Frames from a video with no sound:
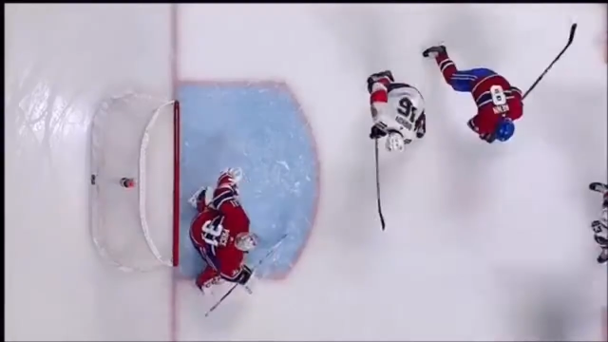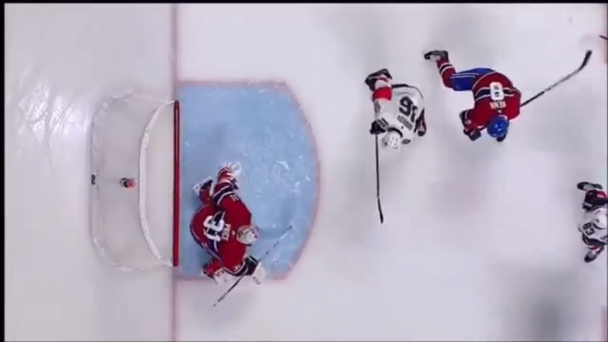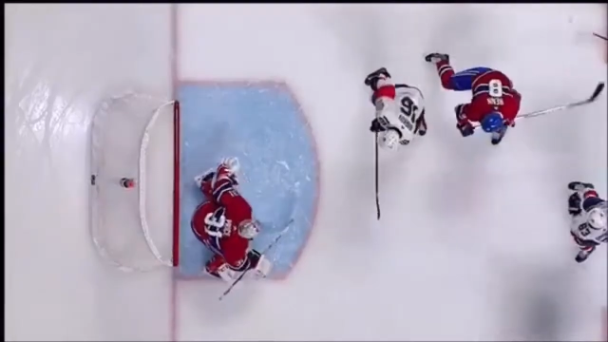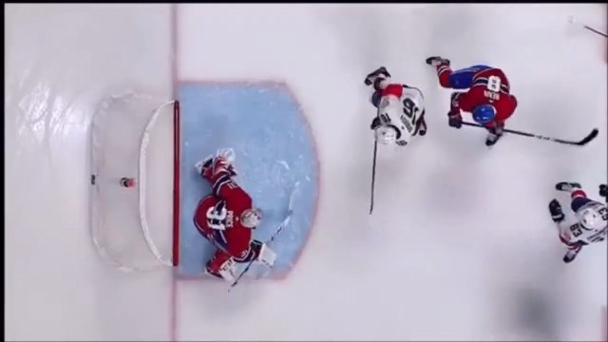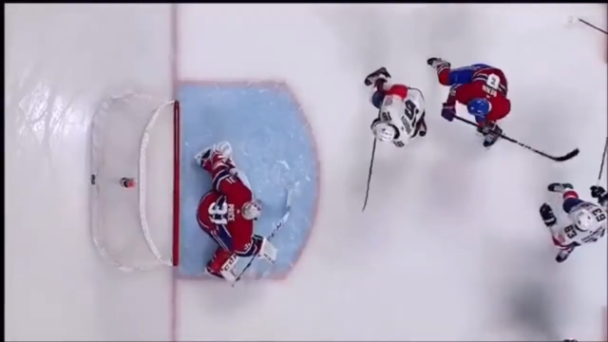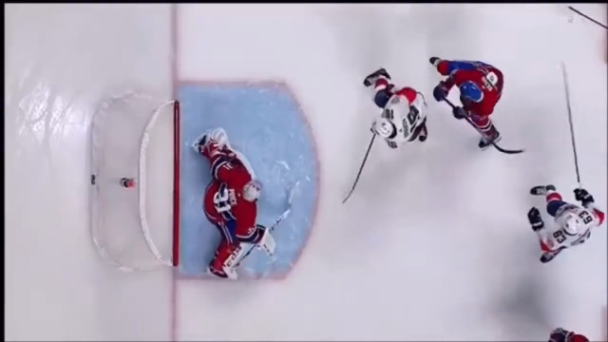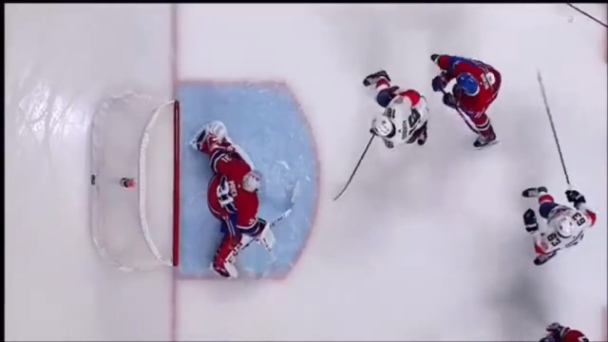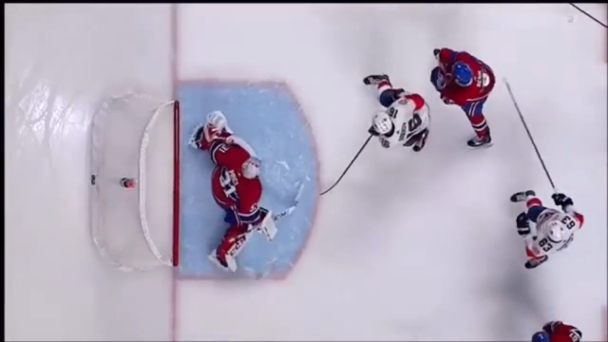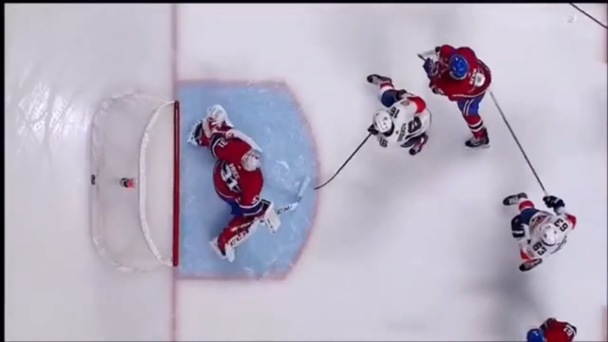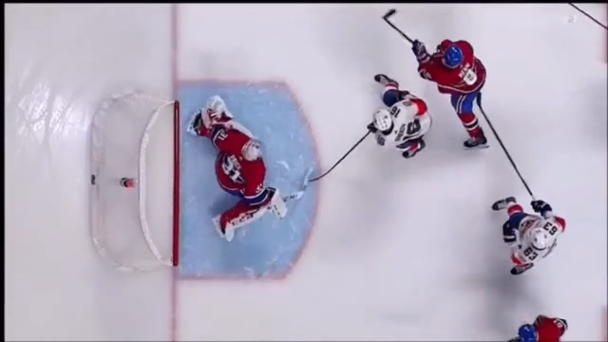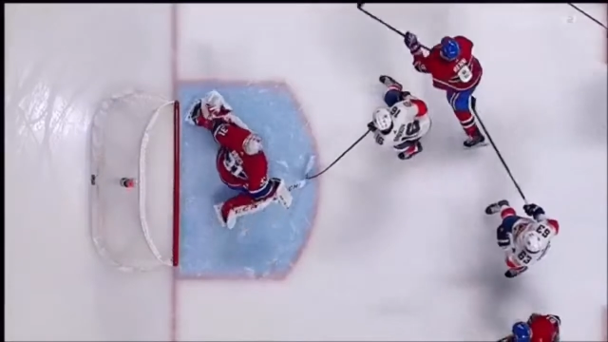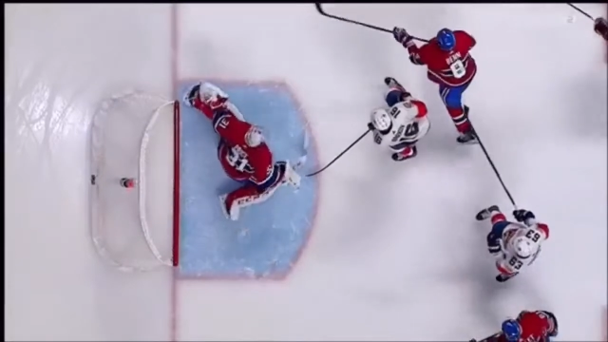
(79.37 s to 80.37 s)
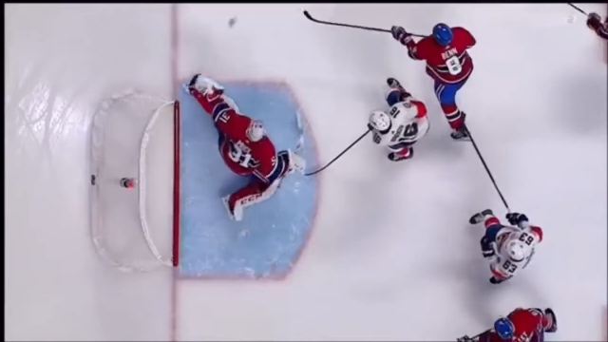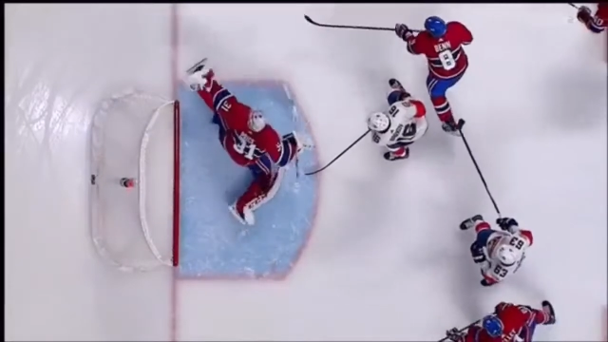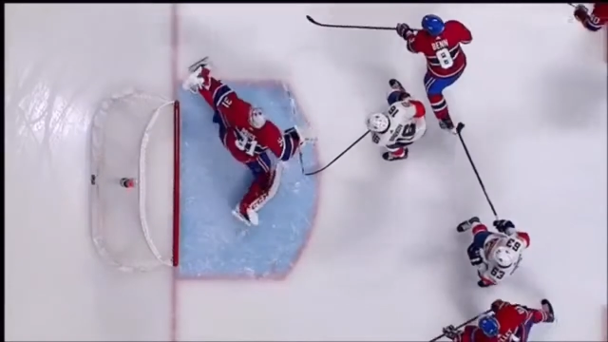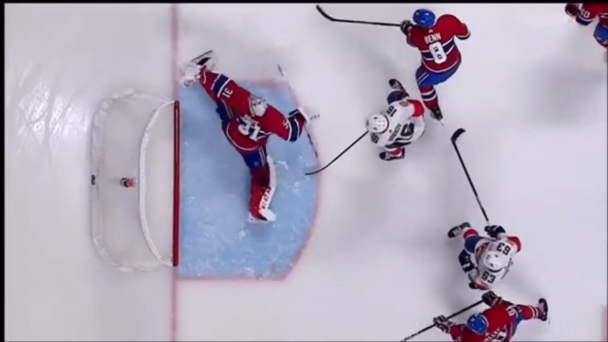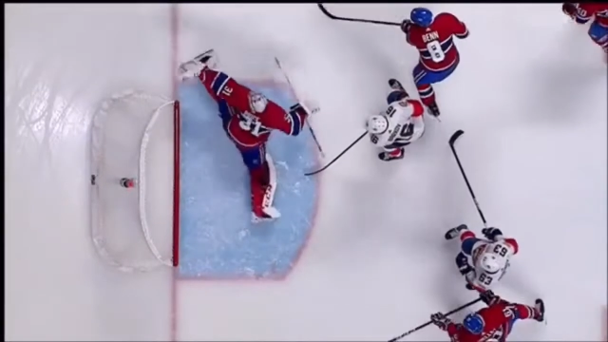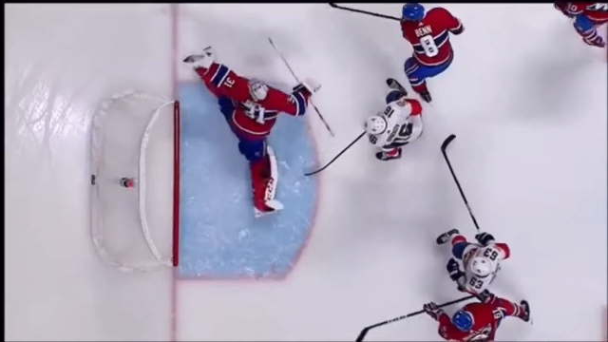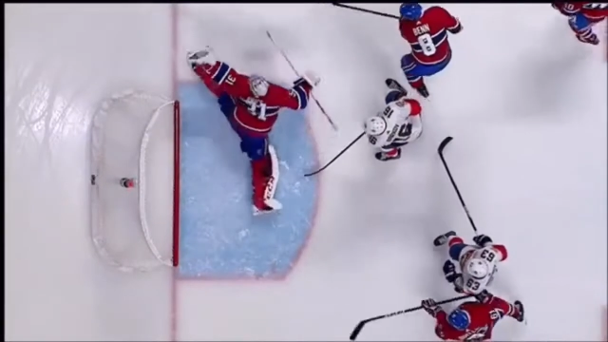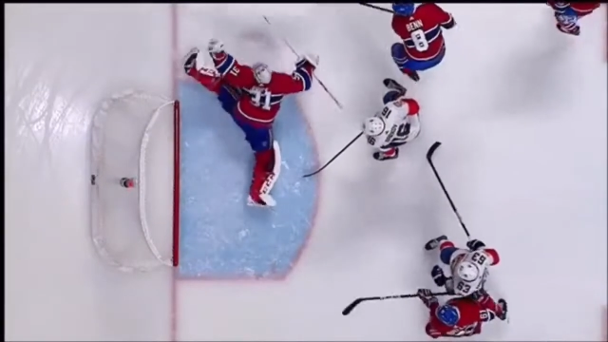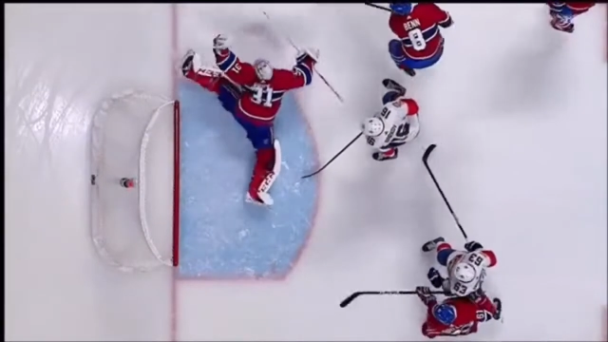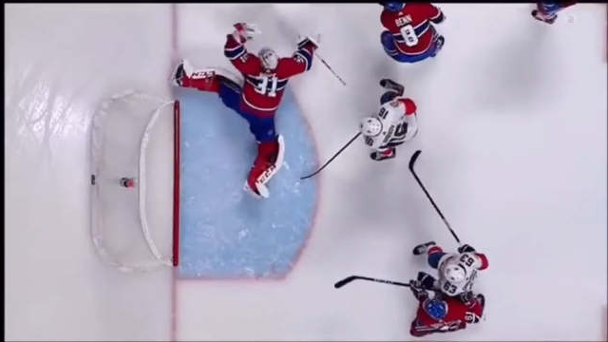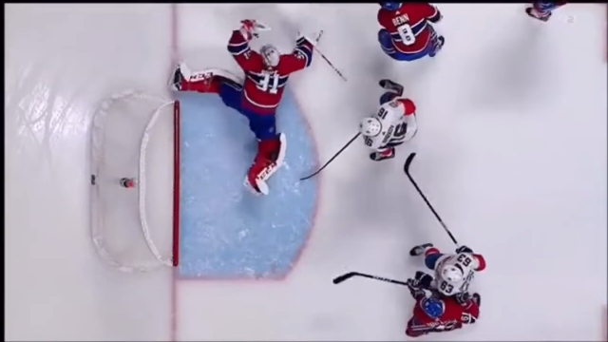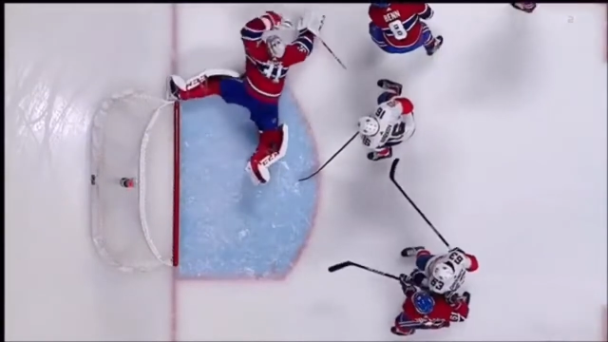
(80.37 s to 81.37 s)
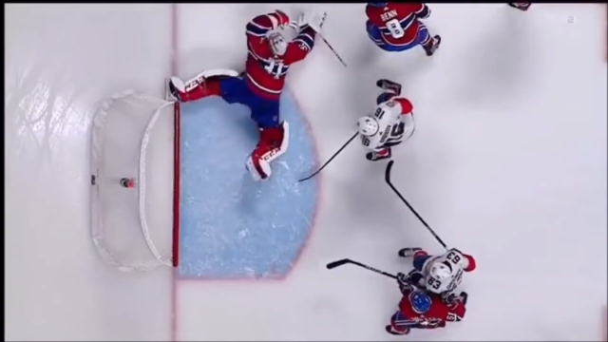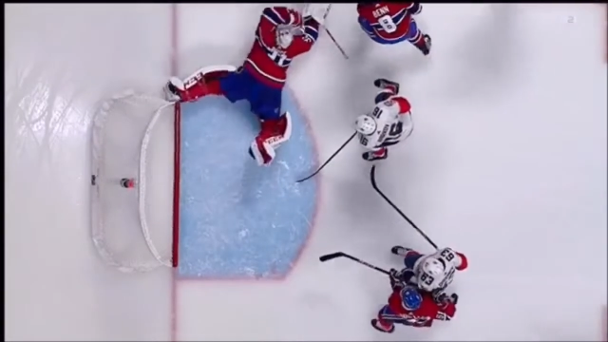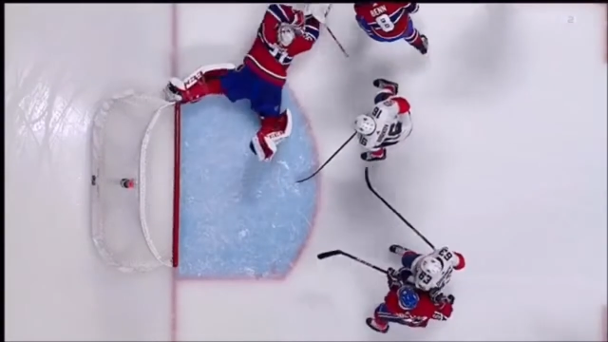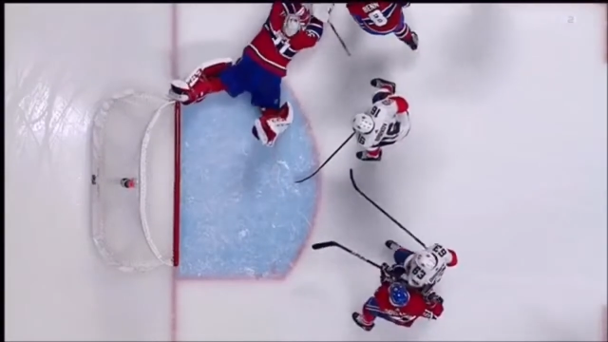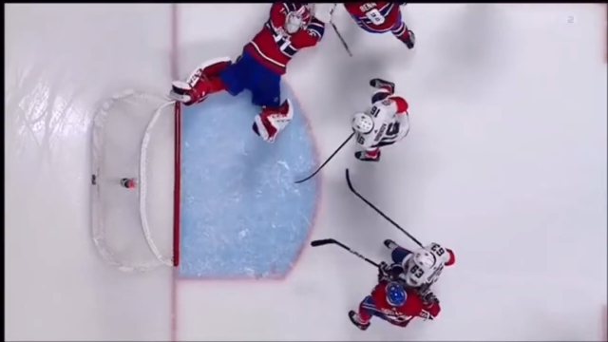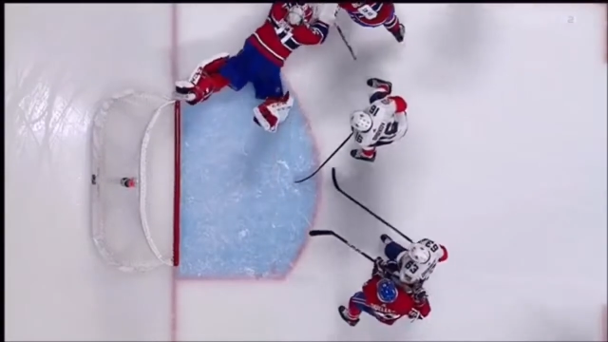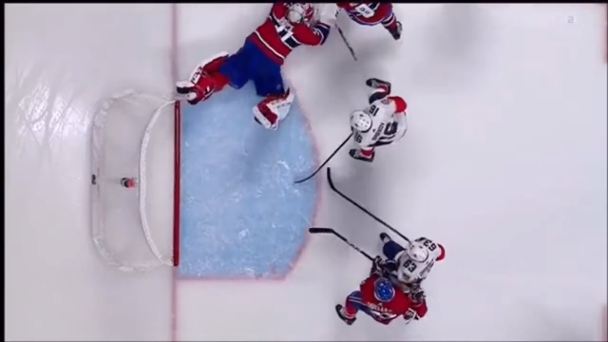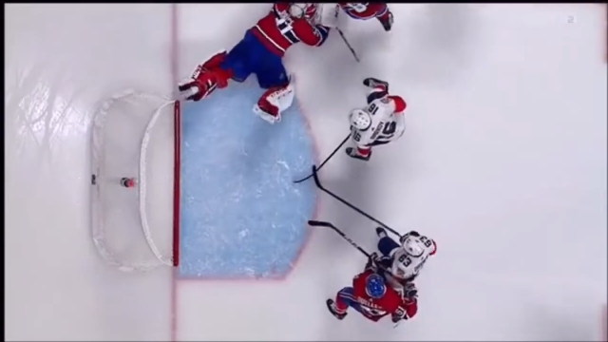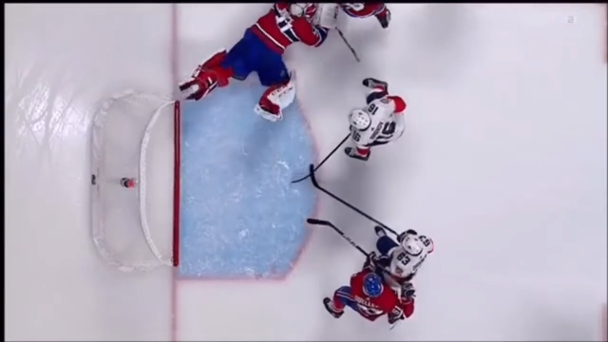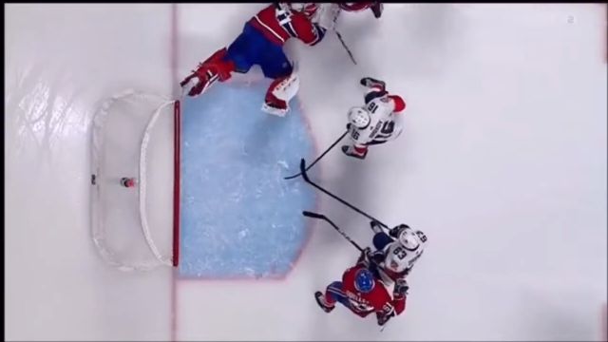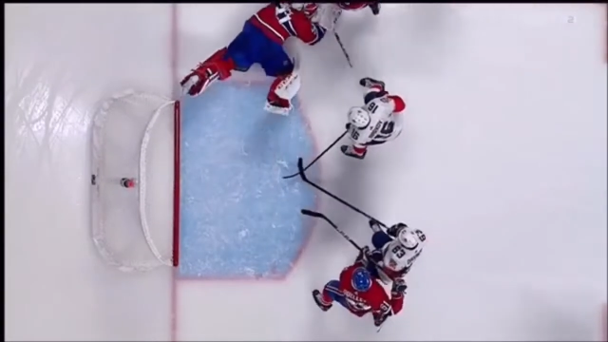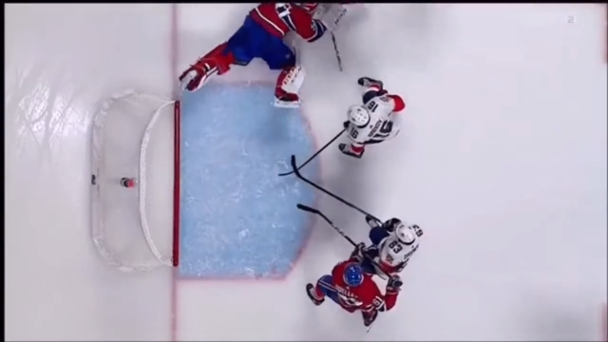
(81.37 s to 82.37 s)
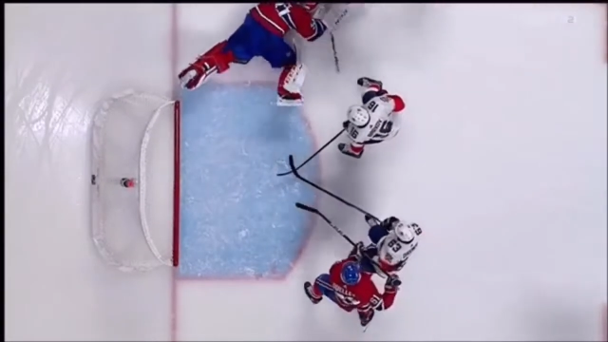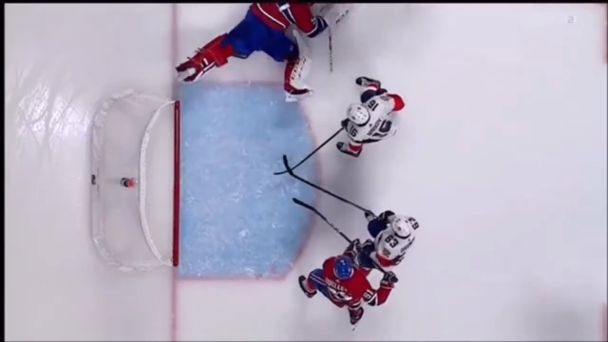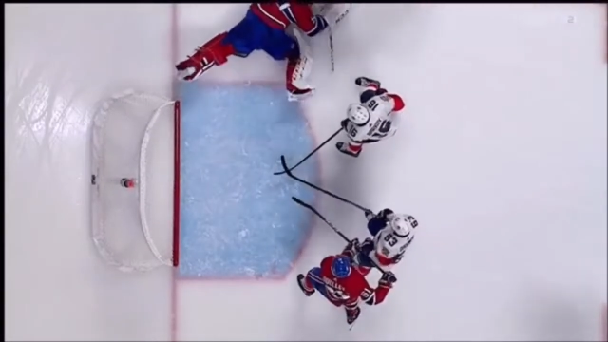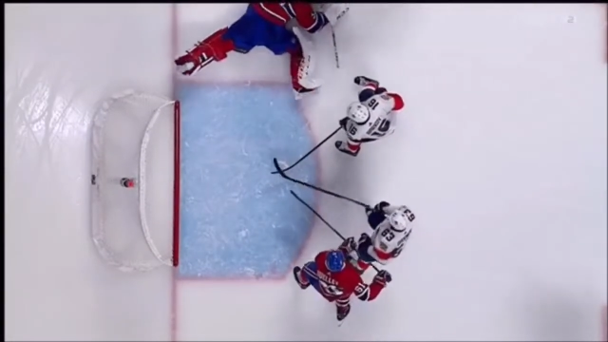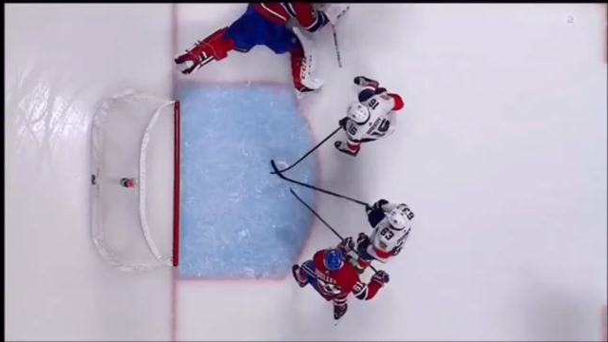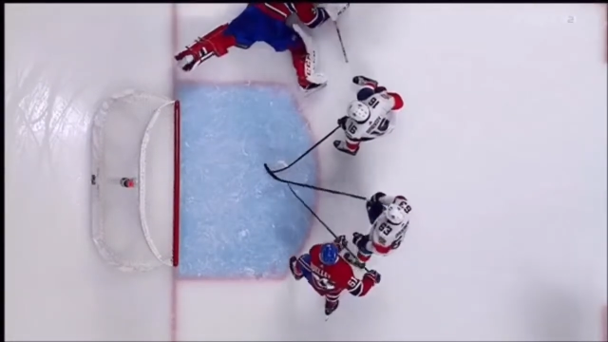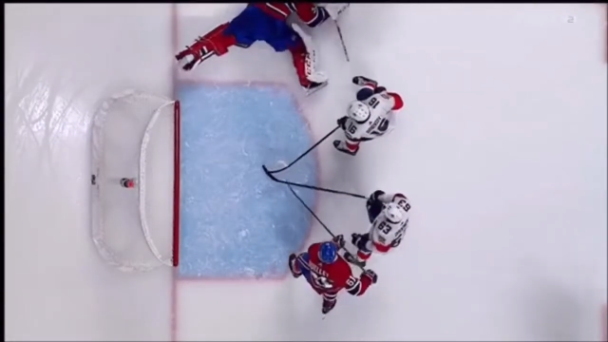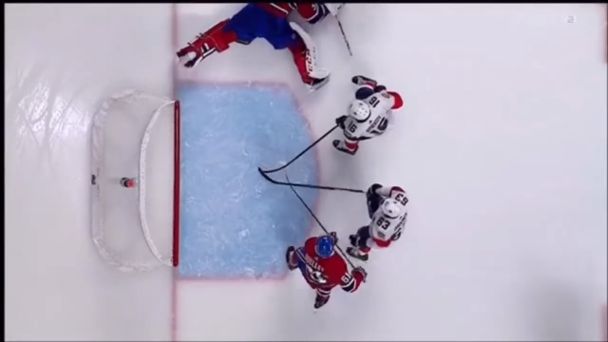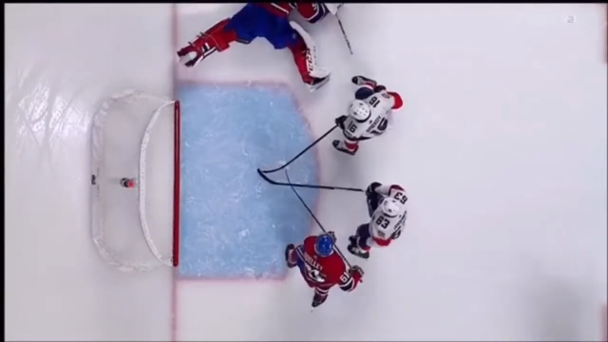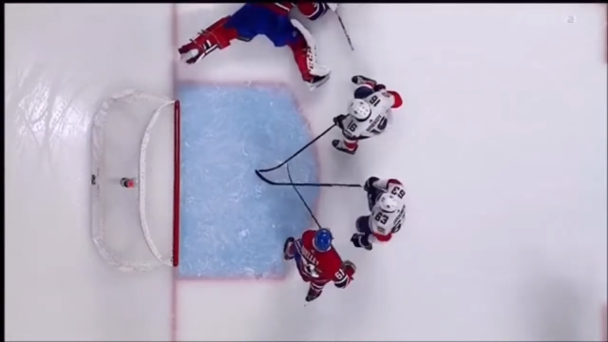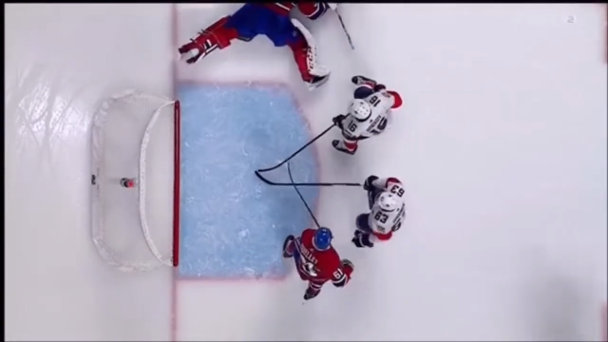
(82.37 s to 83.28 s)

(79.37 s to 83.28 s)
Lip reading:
[unreadable: no face in view]